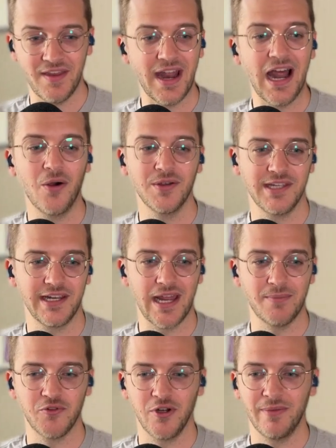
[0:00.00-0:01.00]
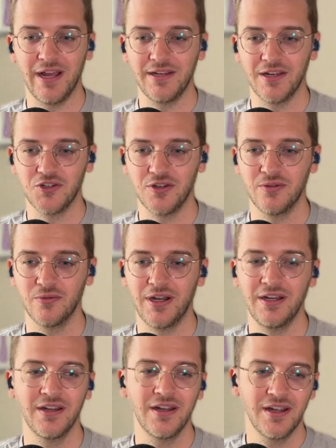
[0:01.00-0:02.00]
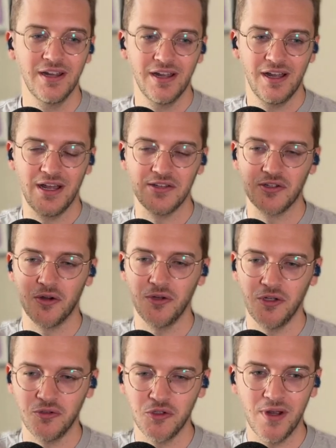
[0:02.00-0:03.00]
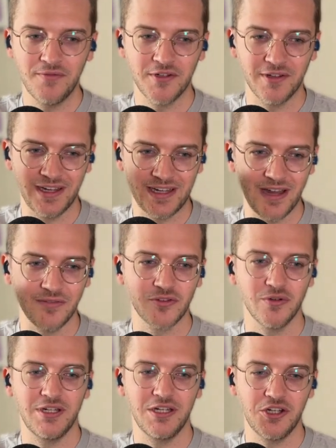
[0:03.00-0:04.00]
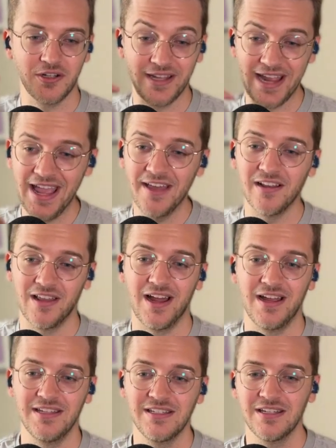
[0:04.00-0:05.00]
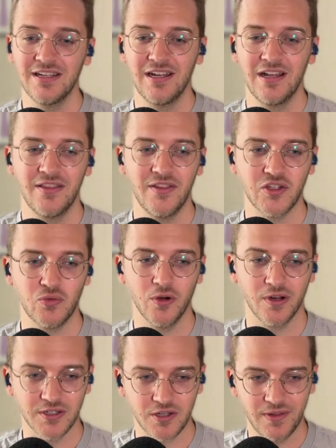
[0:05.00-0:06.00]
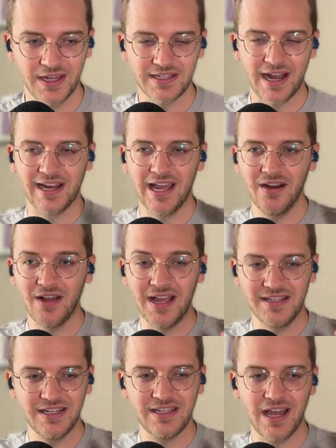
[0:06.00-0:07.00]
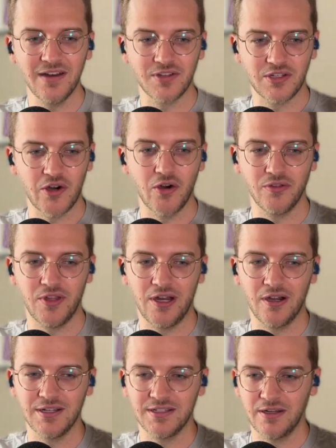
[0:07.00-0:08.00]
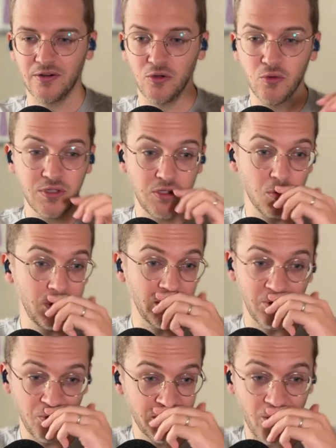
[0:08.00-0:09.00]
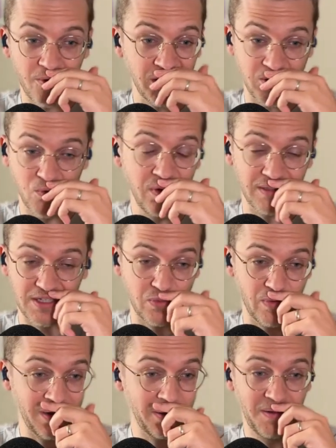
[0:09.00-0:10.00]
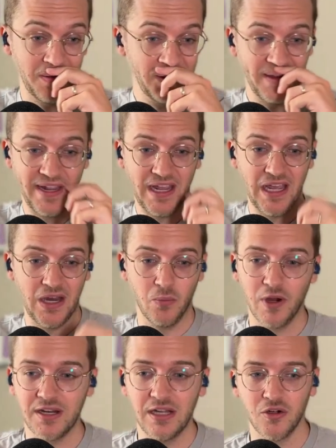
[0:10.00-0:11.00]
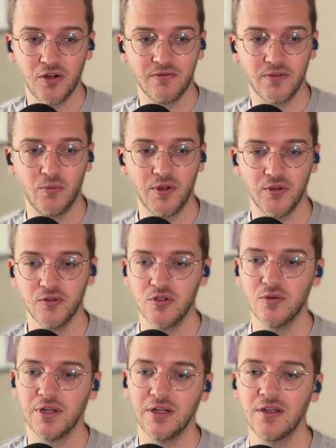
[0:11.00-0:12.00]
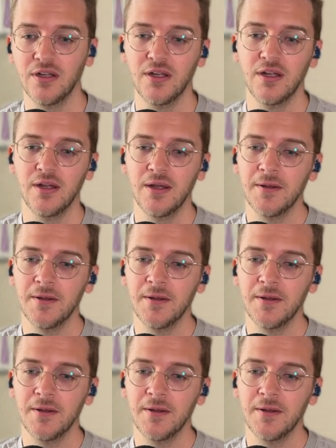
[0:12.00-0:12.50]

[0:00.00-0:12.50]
And then how is it capturing my attention, right? And so you do have to like kind of strategically analyze this work. And so that's, I did kind of start there. I said, who's already doing this well? And what can I learn from what they're doing?